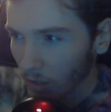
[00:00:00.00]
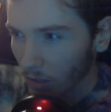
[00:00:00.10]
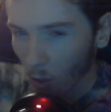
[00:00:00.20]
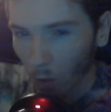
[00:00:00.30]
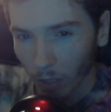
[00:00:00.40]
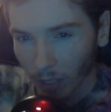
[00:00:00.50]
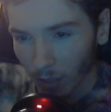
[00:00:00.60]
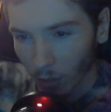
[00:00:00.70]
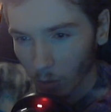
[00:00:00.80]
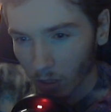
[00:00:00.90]
going,
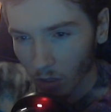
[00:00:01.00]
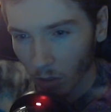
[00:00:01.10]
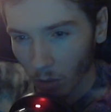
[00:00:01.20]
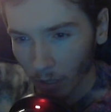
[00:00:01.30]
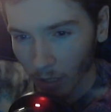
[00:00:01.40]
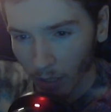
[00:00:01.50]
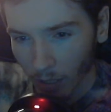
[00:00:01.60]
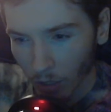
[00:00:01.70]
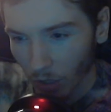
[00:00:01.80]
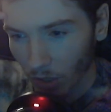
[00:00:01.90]

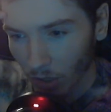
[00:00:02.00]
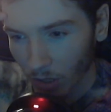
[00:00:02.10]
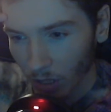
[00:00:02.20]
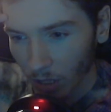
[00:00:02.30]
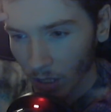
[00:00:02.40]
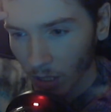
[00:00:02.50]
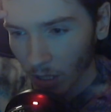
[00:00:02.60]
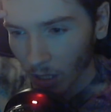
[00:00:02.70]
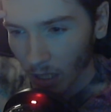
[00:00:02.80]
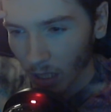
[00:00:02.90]
and just,
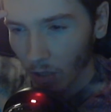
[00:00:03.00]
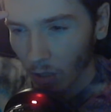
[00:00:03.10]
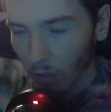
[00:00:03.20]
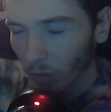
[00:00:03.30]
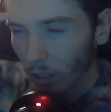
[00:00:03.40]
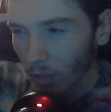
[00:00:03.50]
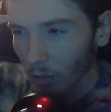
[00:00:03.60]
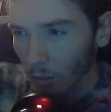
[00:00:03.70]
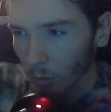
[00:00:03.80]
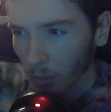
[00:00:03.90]
I don't know. It's very hard to
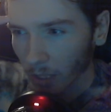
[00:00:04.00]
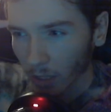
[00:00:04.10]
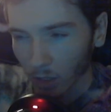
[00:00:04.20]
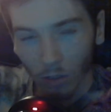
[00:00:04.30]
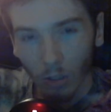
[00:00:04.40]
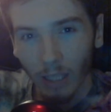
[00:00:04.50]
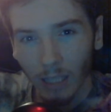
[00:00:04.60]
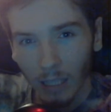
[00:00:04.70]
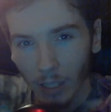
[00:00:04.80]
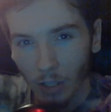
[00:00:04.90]
explain because at
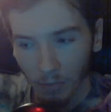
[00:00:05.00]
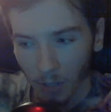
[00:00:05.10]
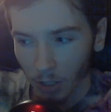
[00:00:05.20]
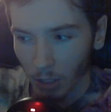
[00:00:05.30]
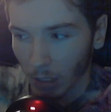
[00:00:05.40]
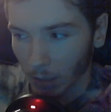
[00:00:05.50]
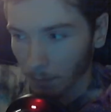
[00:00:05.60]
that age I'm very young.